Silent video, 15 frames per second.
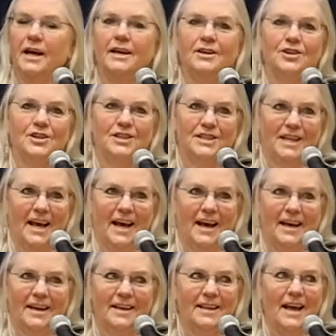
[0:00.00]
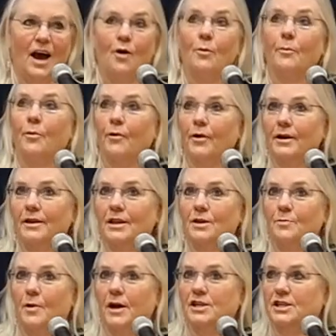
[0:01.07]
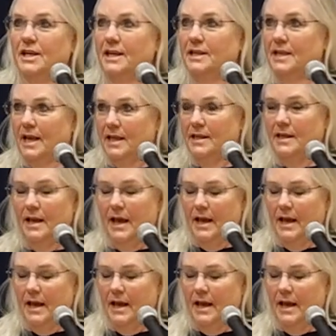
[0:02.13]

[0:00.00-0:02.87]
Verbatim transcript: understand how important this project is, as